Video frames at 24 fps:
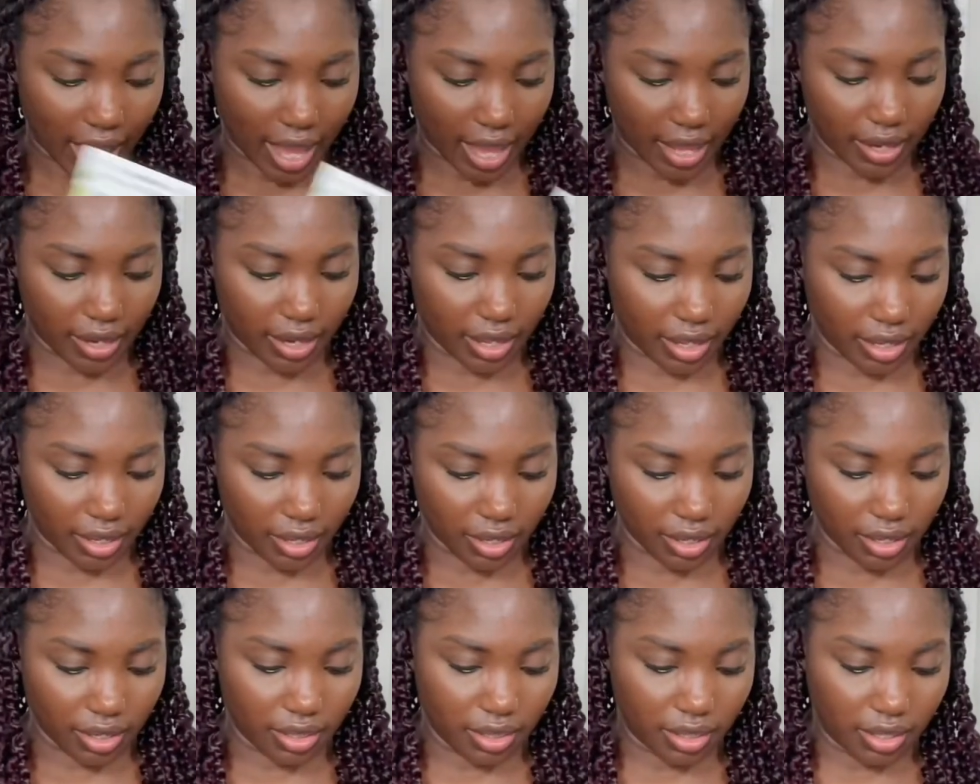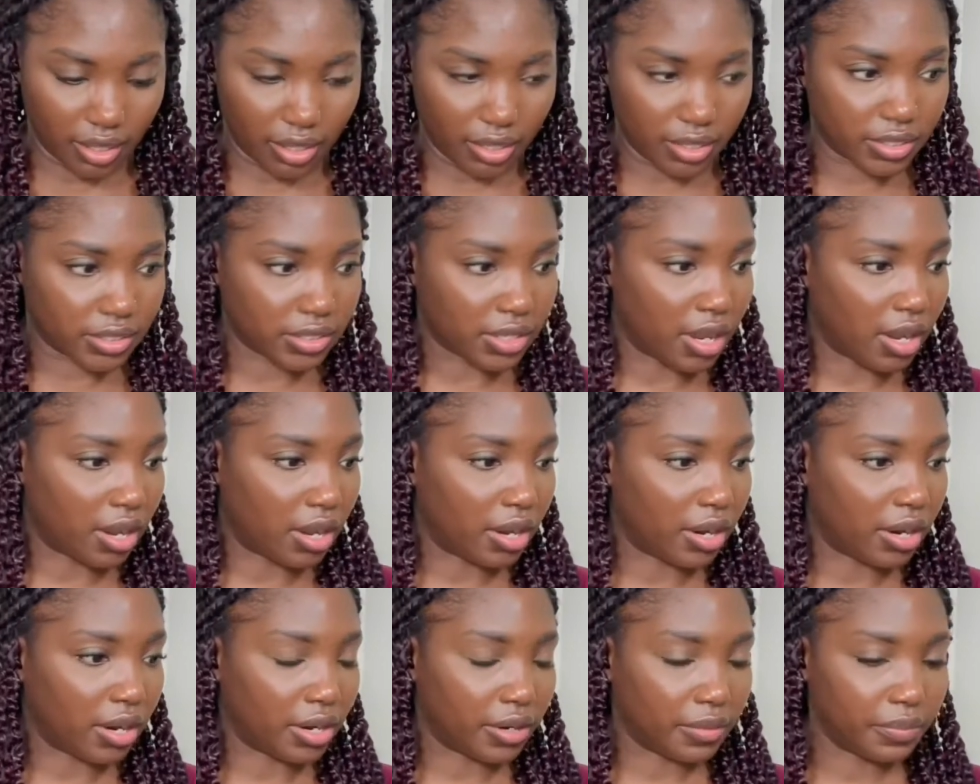and then these
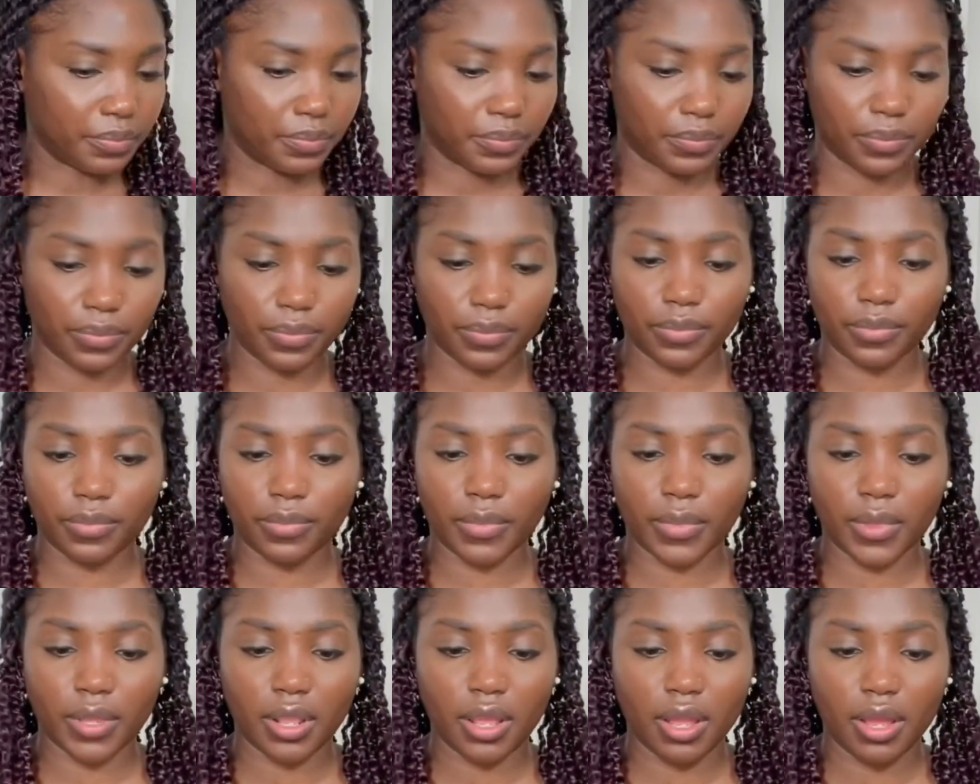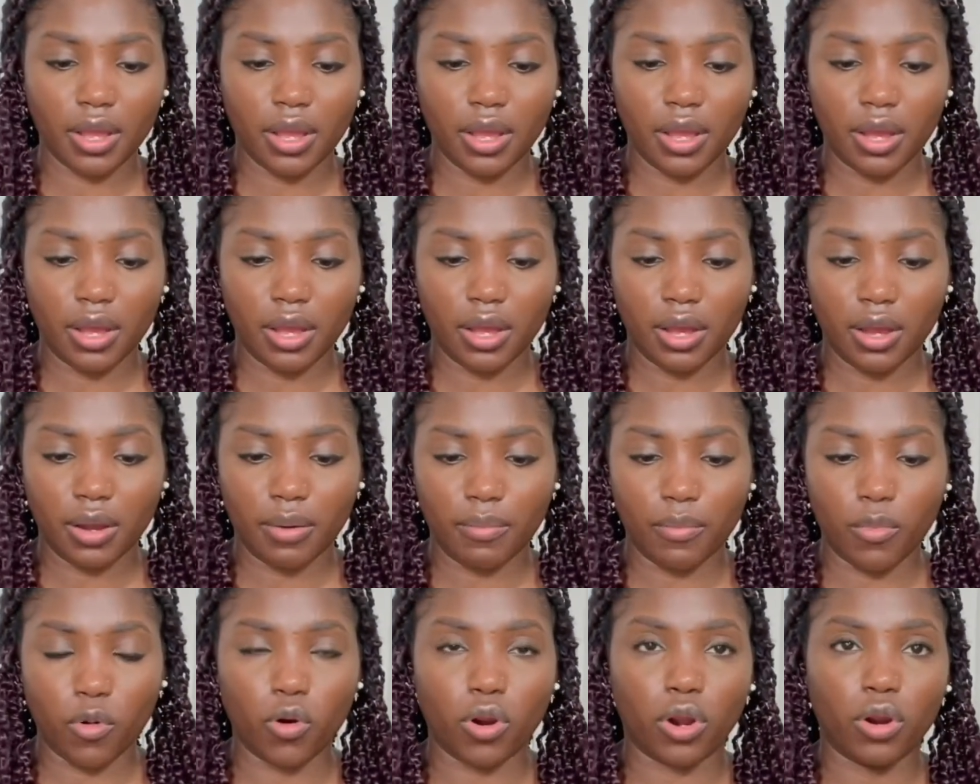are
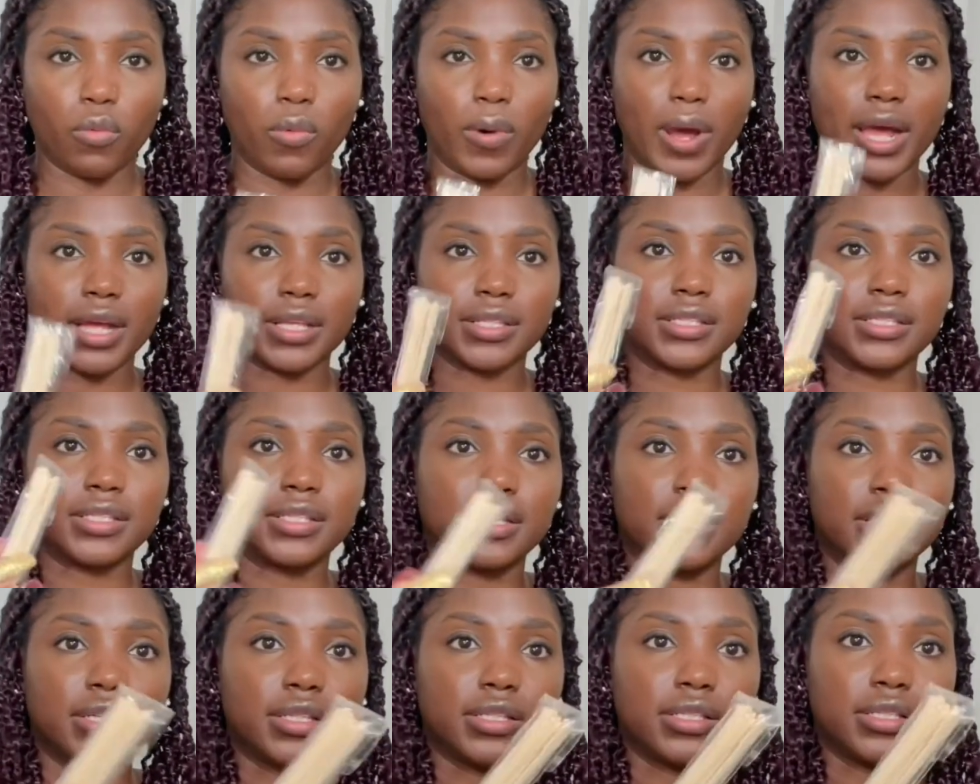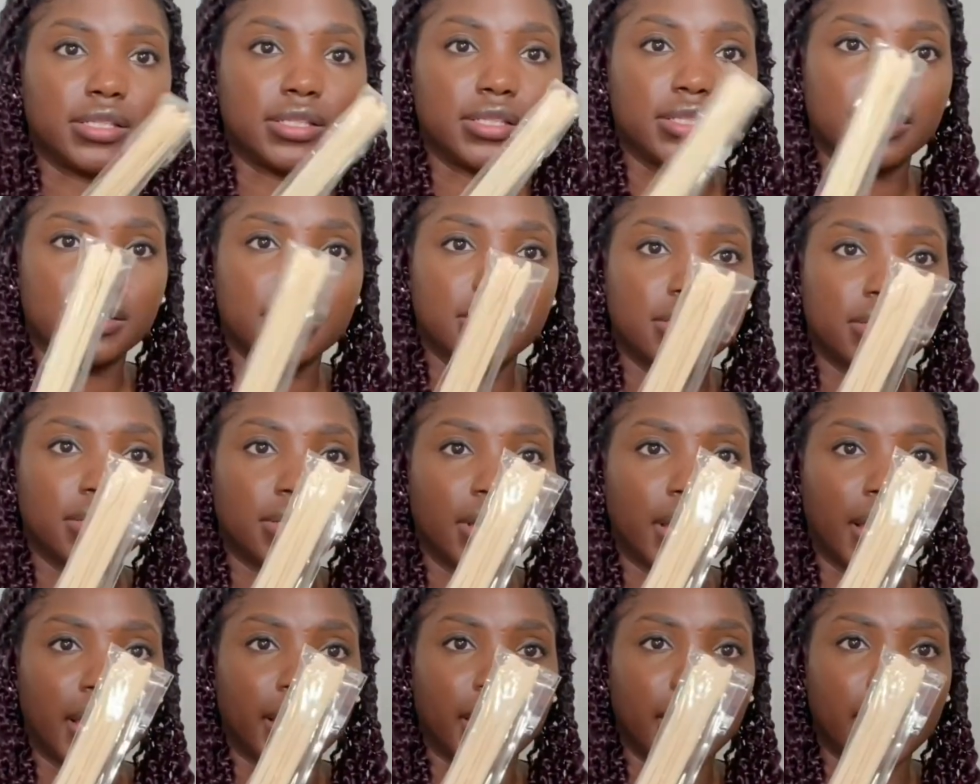more wax sticks,
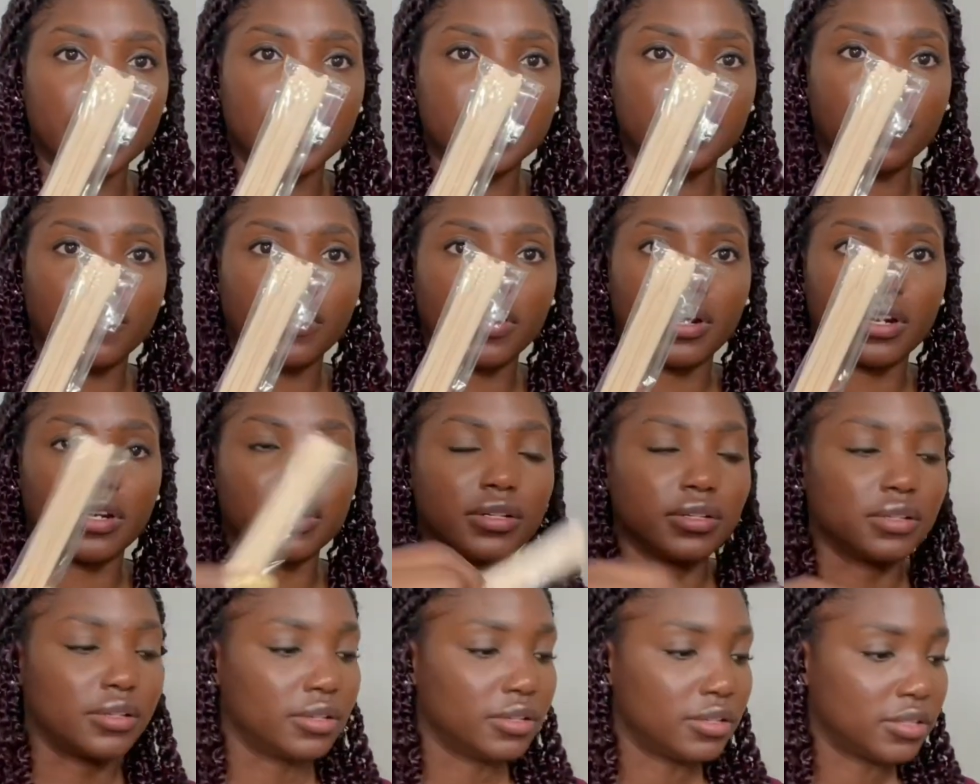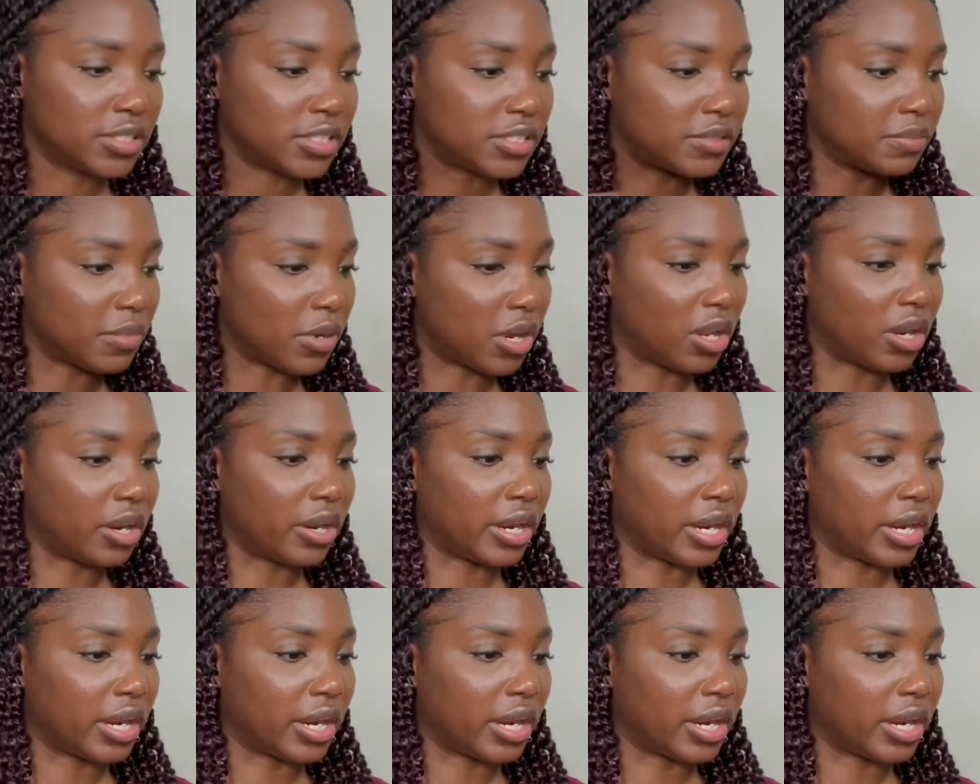I guess, for smaller